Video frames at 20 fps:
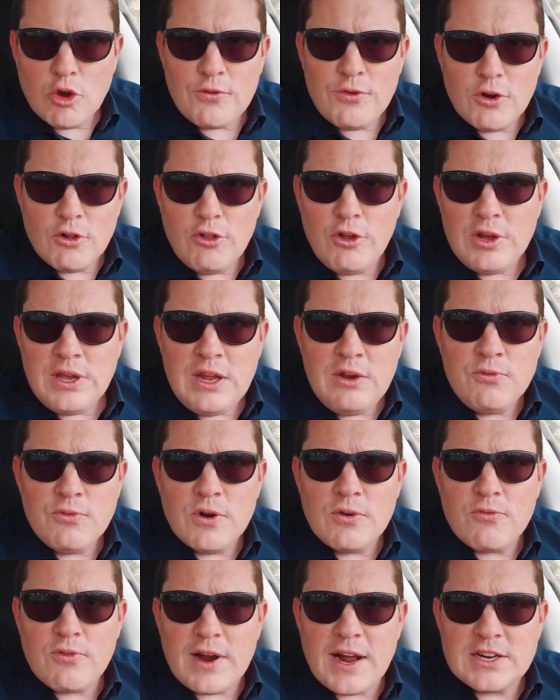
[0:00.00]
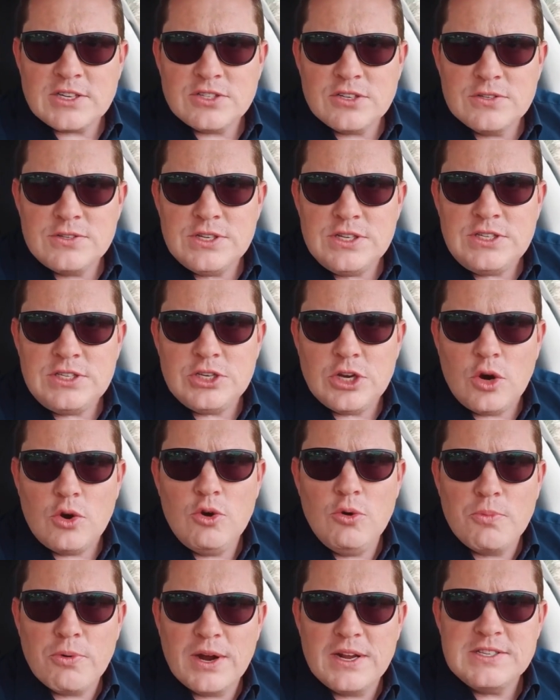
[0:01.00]
So if you're looking for a fractional
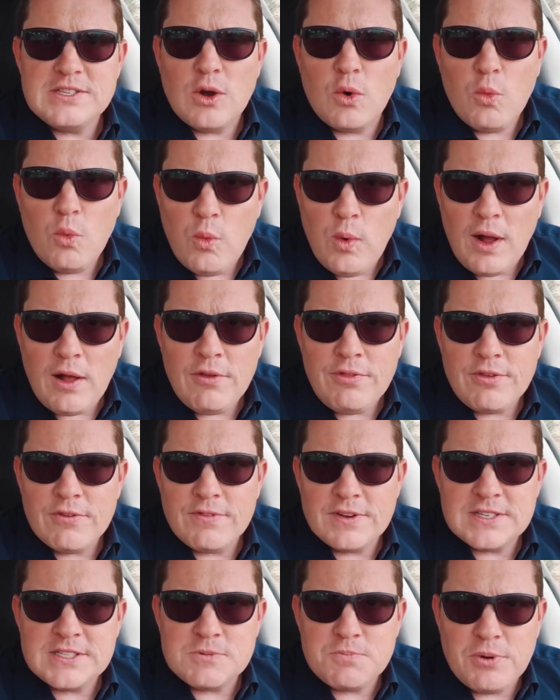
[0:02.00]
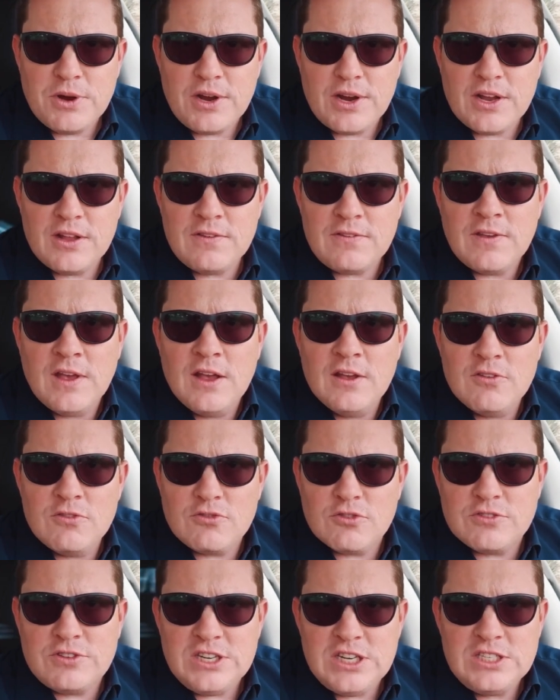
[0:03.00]
CTO who brings a wealth of
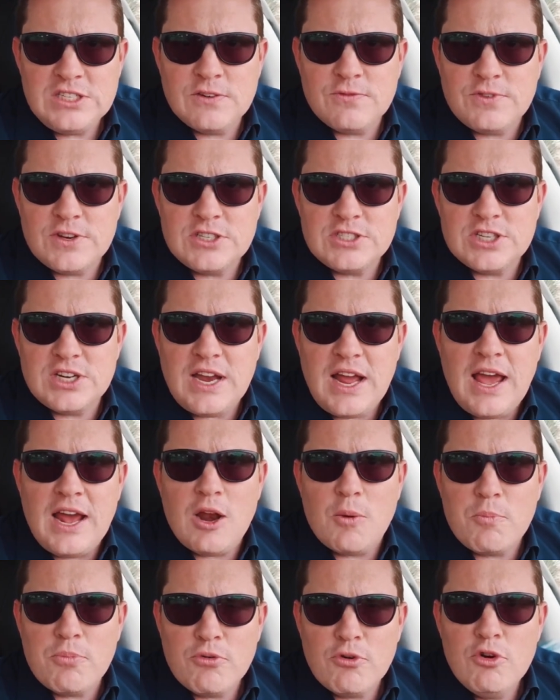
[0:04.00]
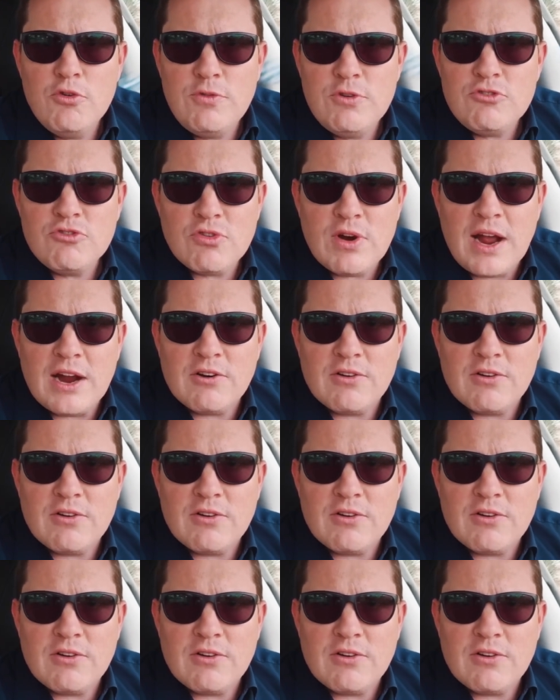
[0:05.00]
experience, strategic vision, and a proven